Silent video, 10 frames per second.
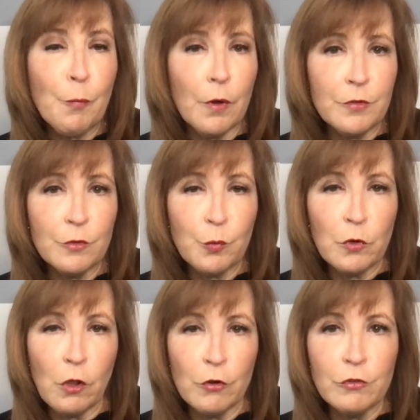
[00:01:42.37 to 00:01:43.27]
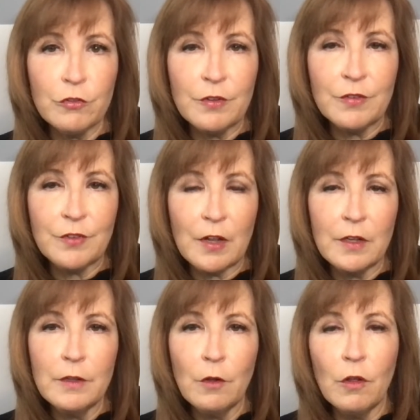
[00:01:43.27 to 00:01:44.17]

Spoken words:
Prices were largely steady,